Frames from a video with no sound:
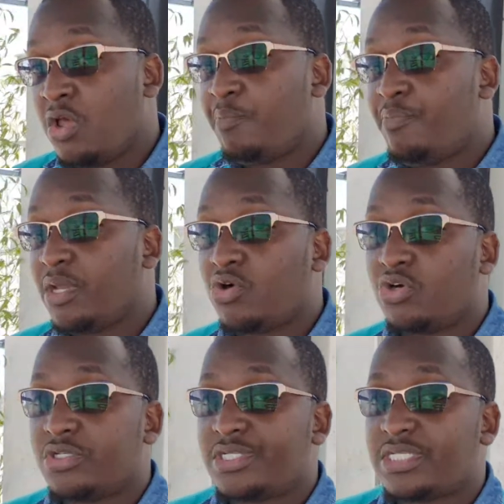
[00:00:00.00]

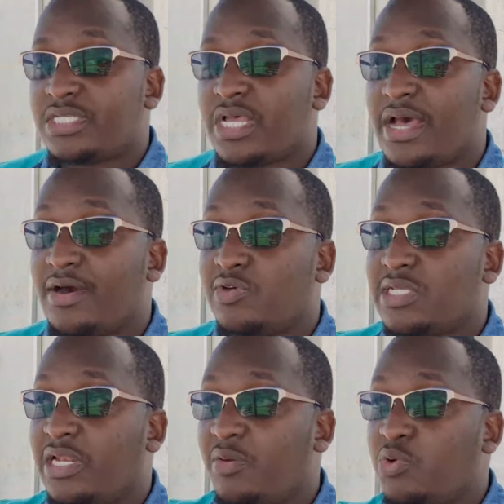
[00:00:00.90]
because I was
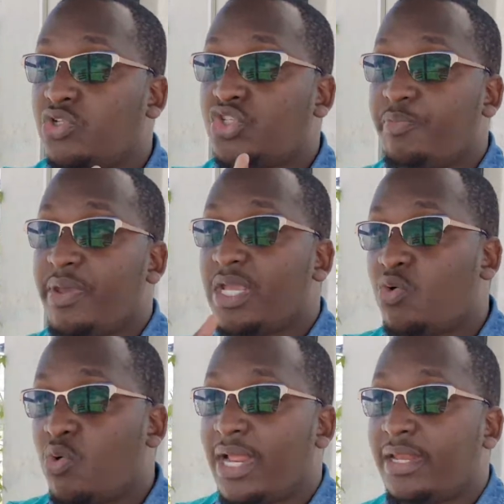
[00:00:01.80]
unable to make
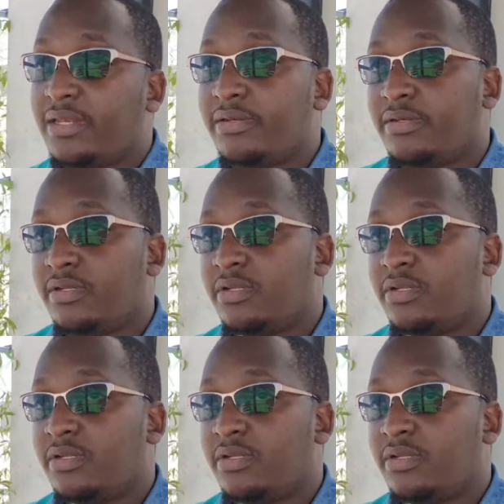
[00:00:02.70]
one